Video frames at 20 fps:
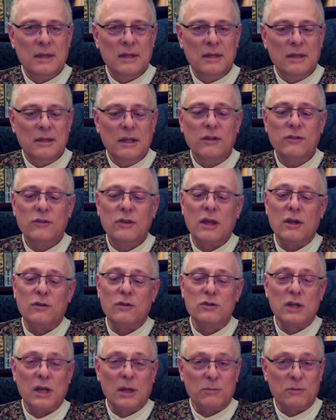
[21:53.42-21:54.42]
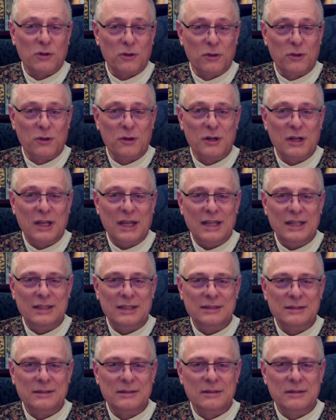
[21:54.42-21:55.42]
That's the end of chapter 30.
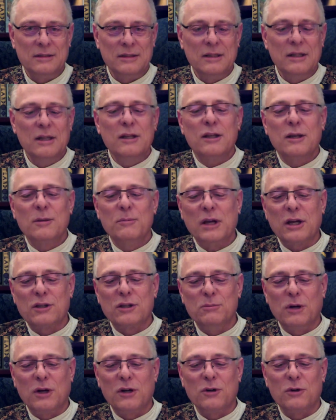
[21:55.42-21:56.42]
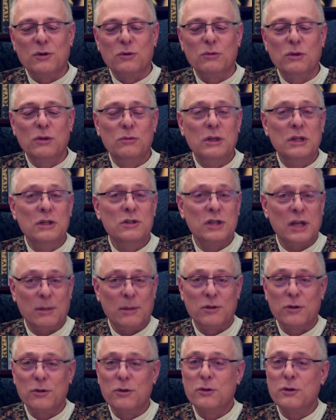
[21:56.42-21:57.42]
Come back tomorrow and we'll read
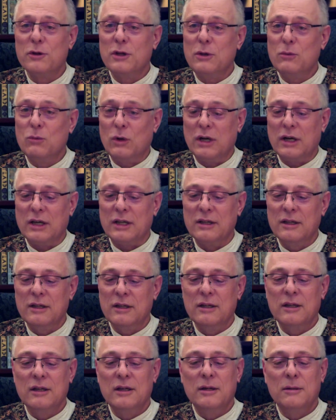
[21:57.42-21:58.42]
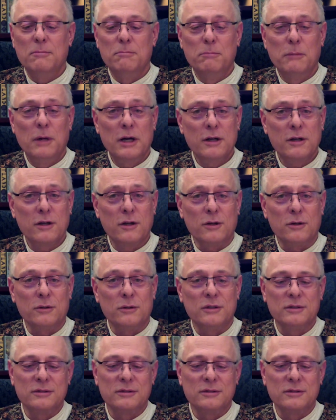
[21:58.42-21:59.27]
chapter 31, Marco.